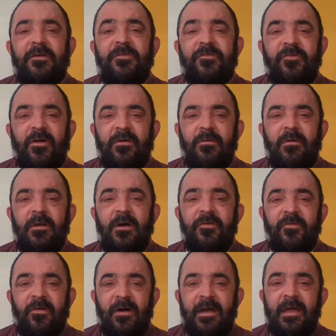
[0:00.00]
I struggle and I
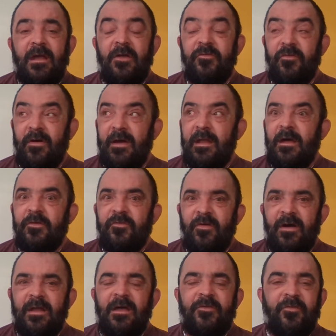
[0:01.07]
try and I try and I
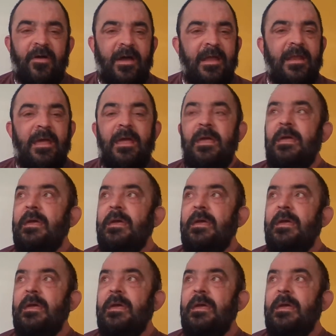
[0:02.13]
try and I try and